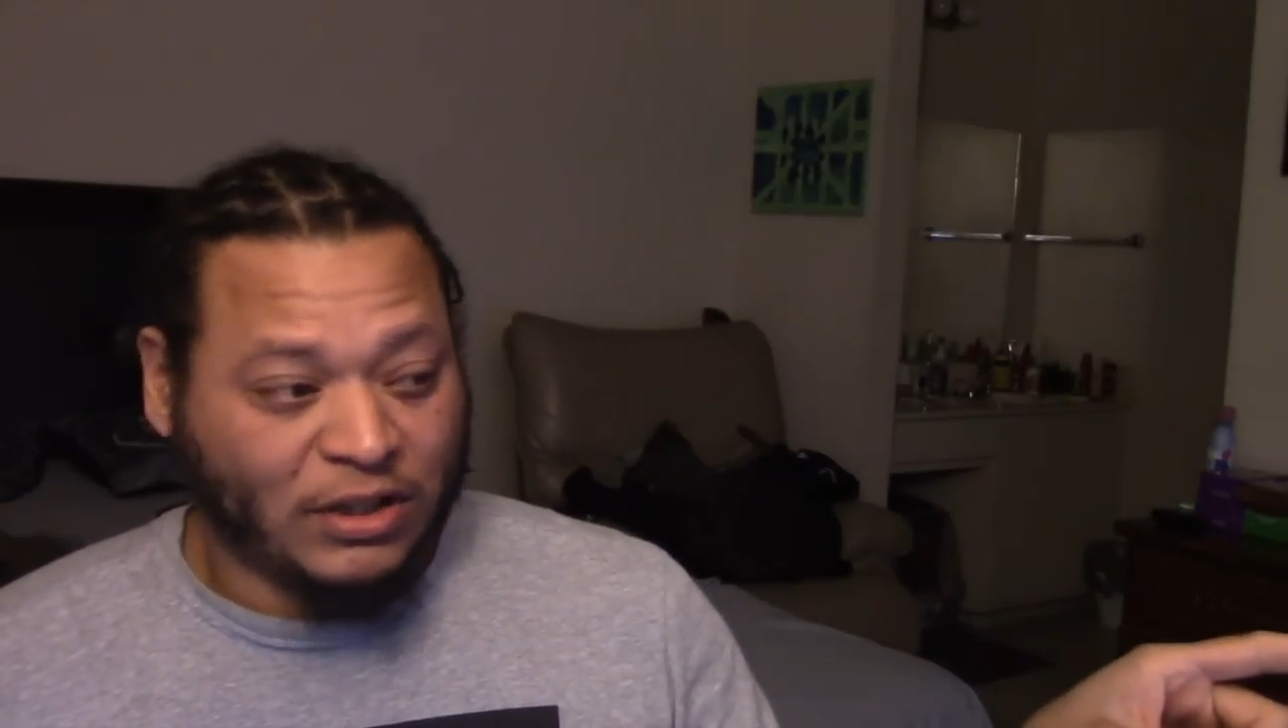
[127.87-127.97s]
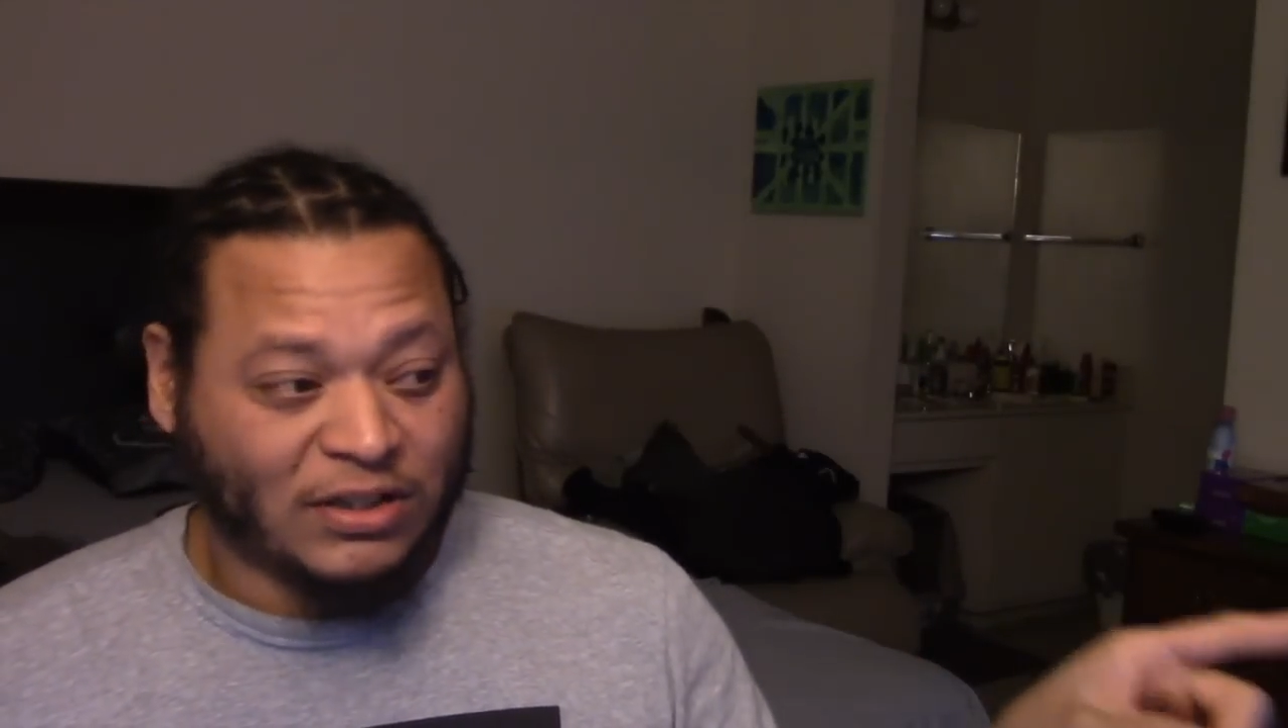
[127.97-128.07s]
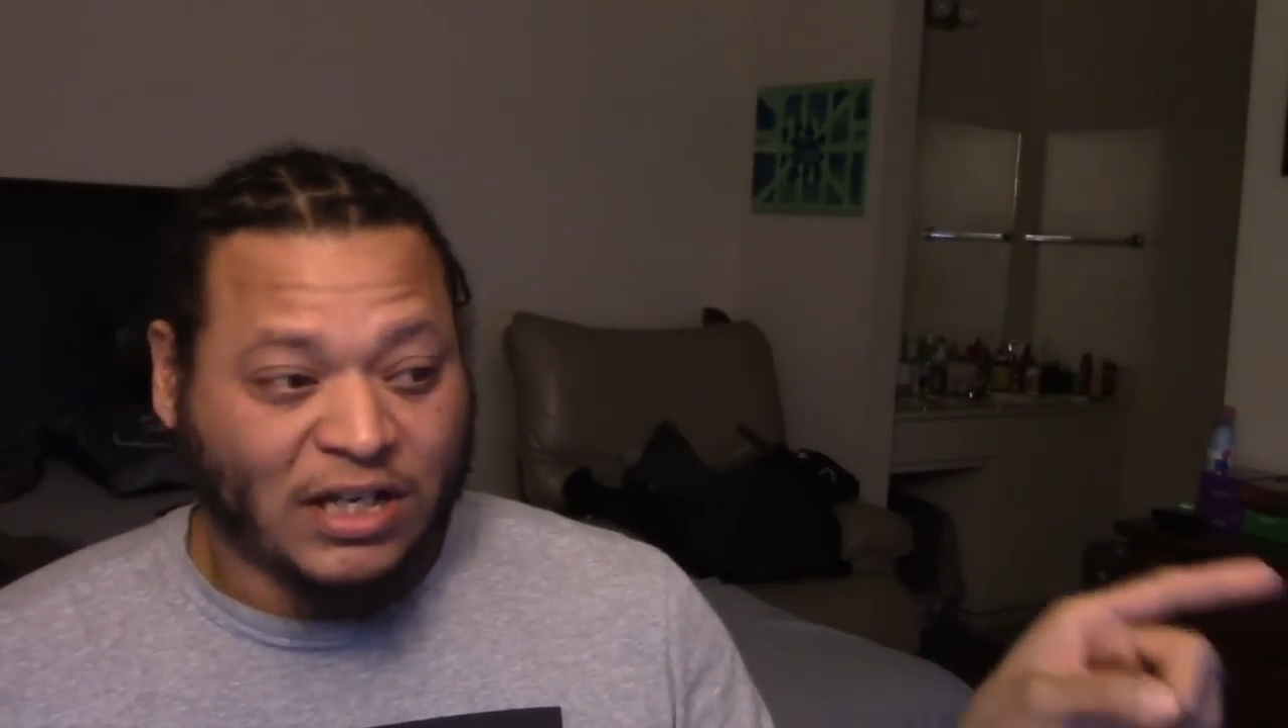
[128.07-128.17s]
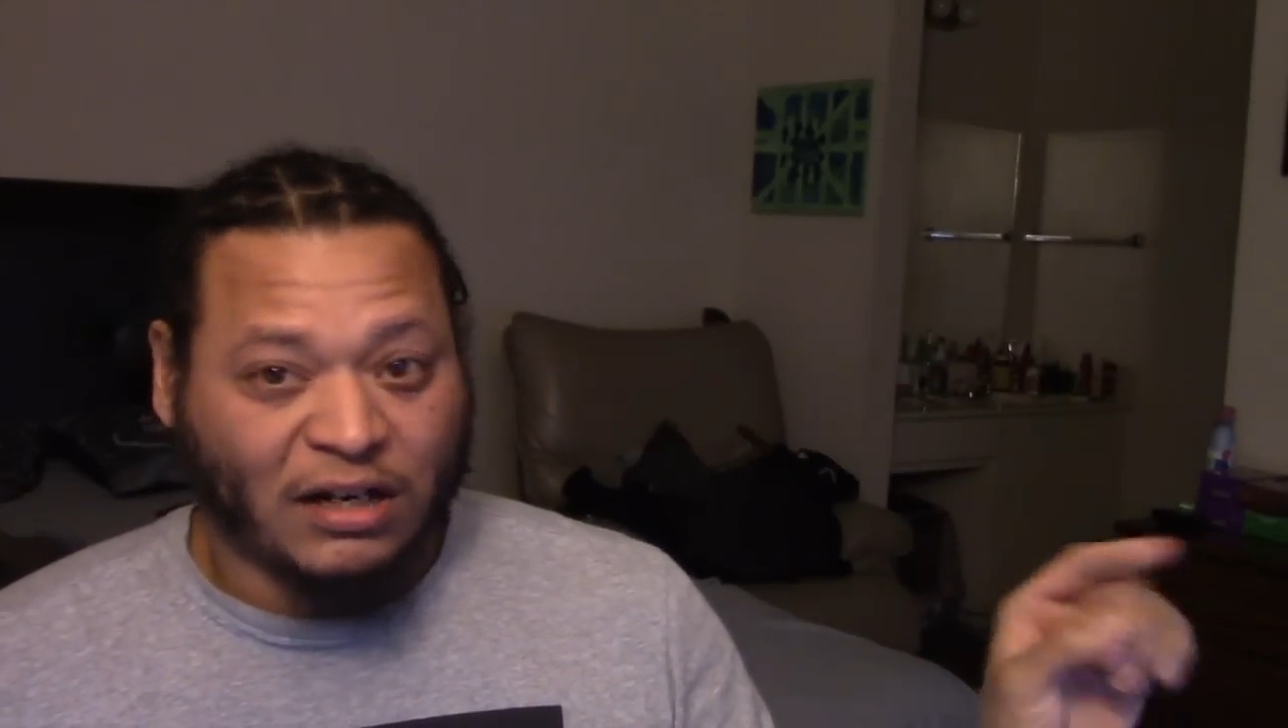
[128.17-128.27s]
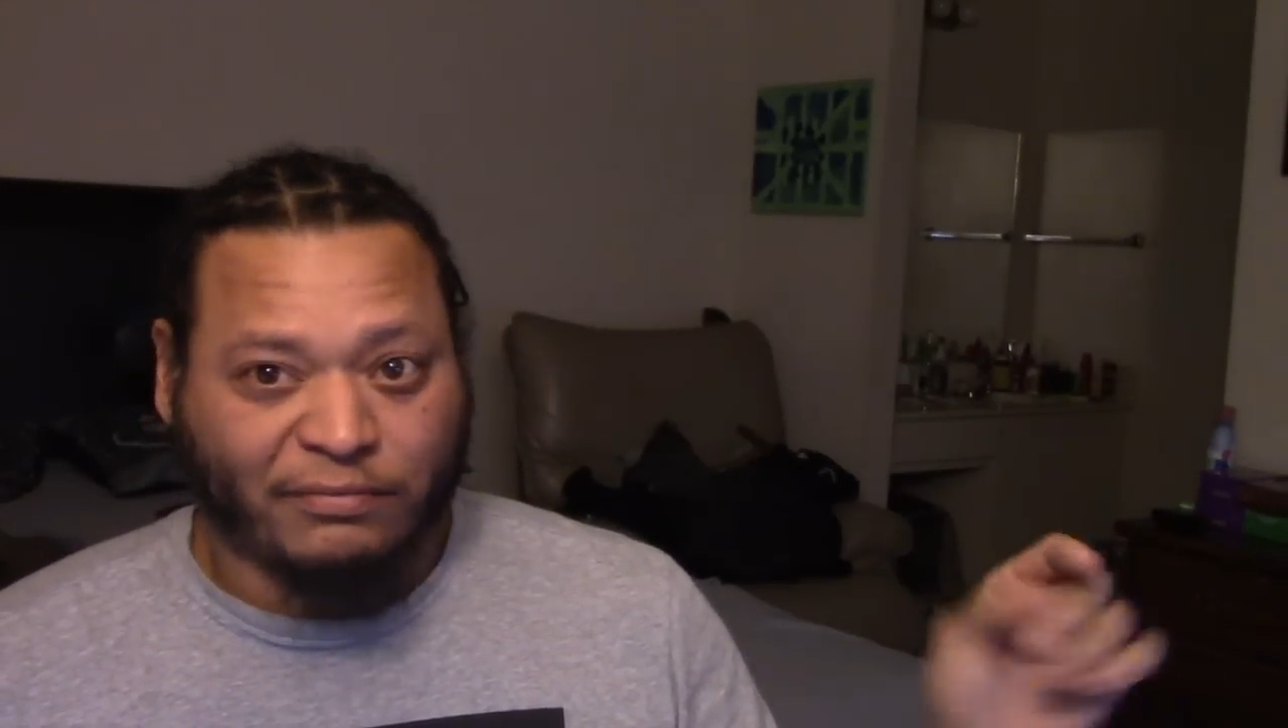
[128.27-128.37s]
he
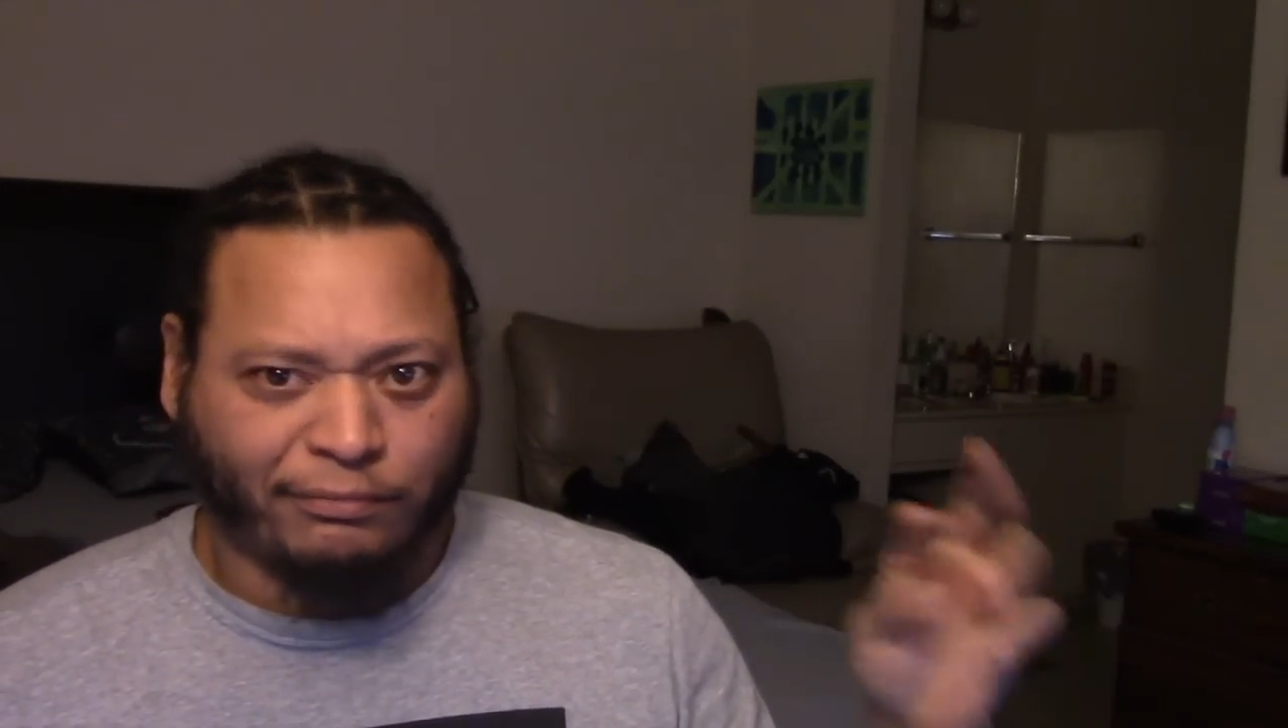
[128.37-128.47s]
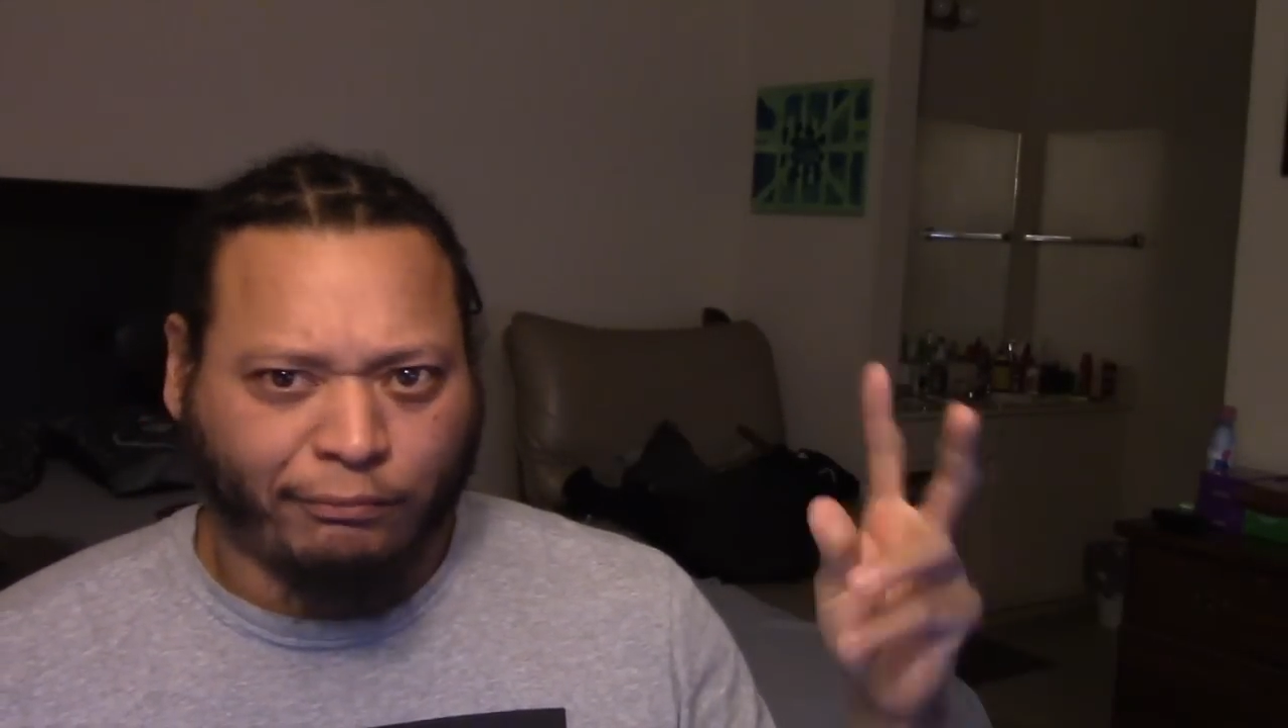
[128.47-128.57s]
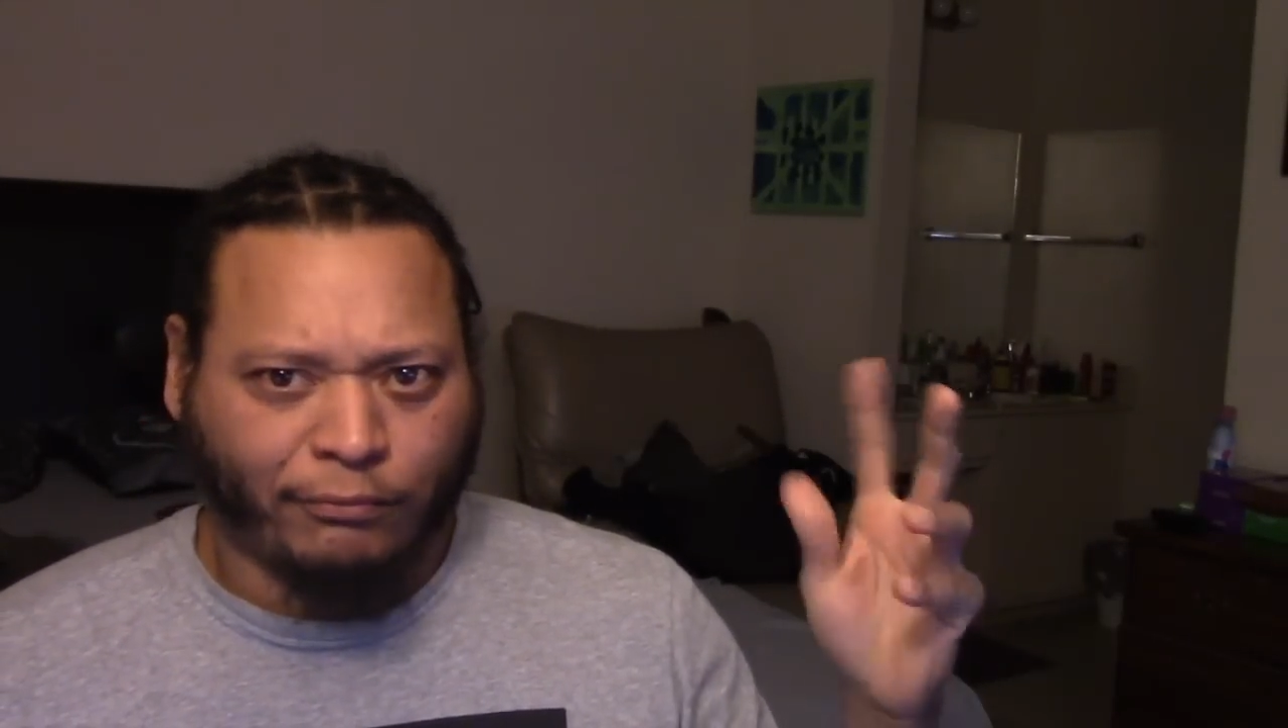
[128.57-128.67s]
looks kind of,